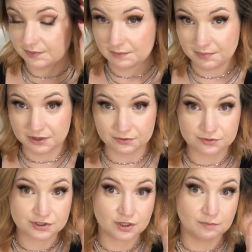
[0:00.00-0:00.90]
They've been
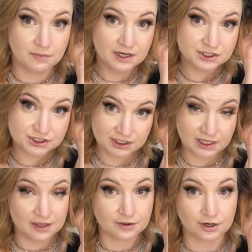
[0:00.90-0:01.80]
through so much
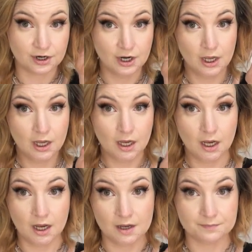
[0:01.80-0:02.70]
together
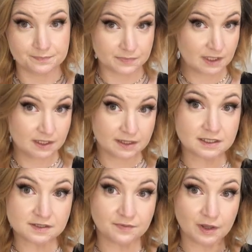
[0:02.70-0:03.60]
um, that they
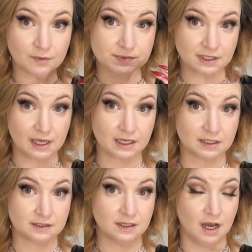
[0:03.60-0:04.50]
developed like a,